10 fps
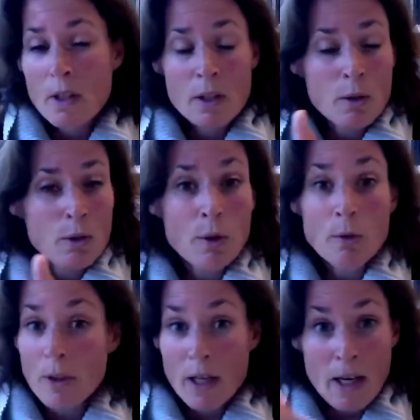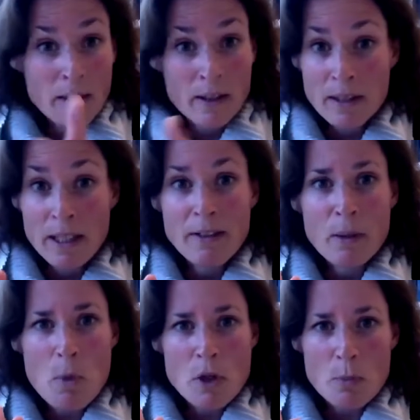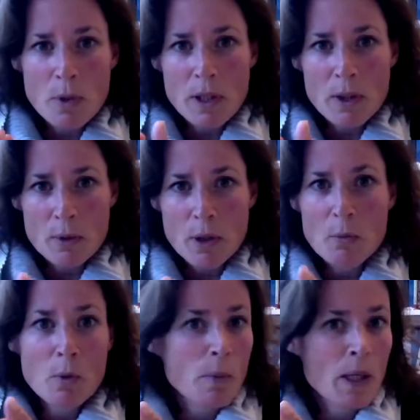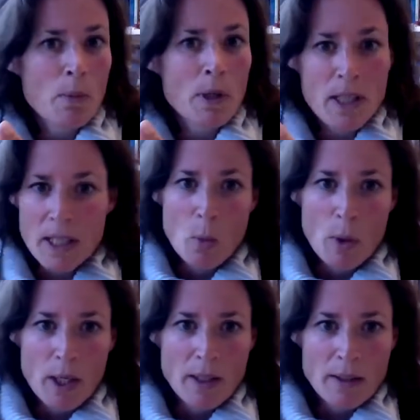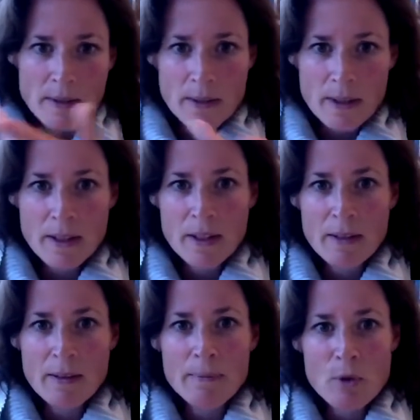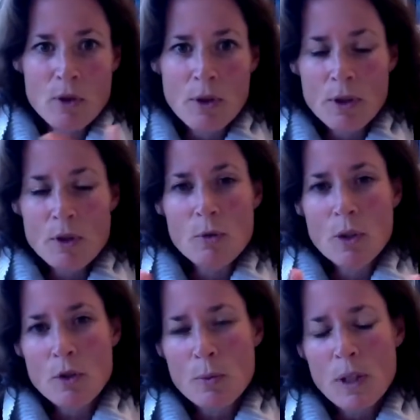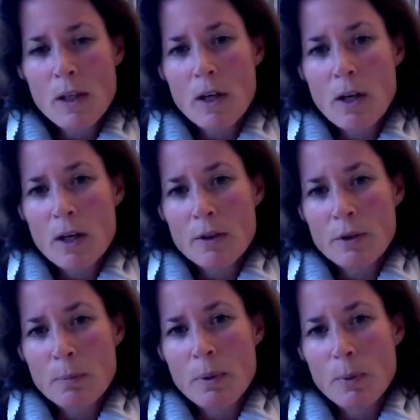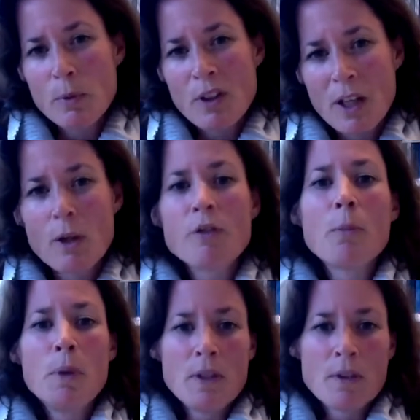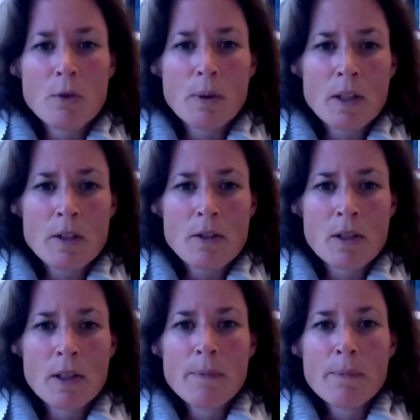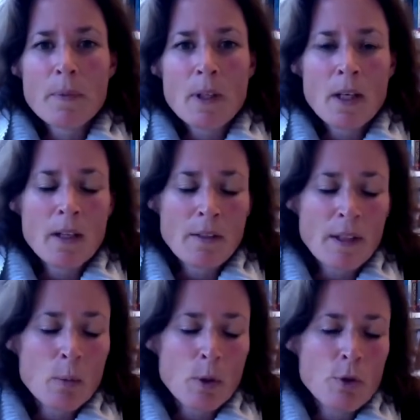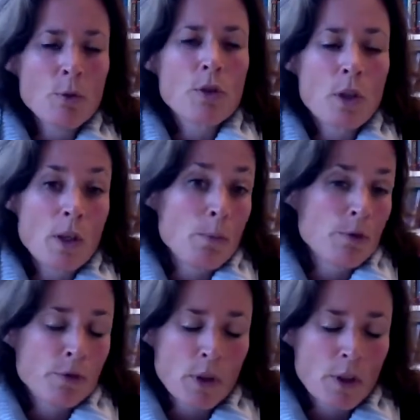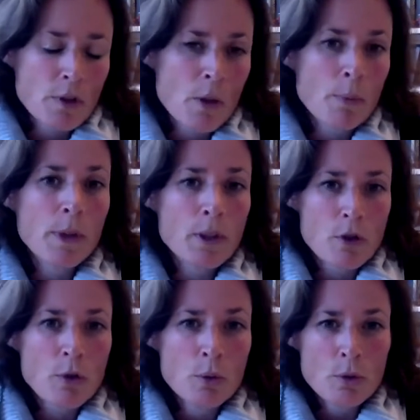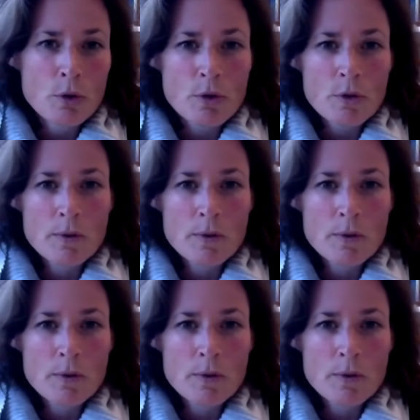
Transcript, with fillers: you don't either need that much money or you will make money anyway. So it's really hard for people to get off the beaten tracks. And I think we should start, for example, in schools,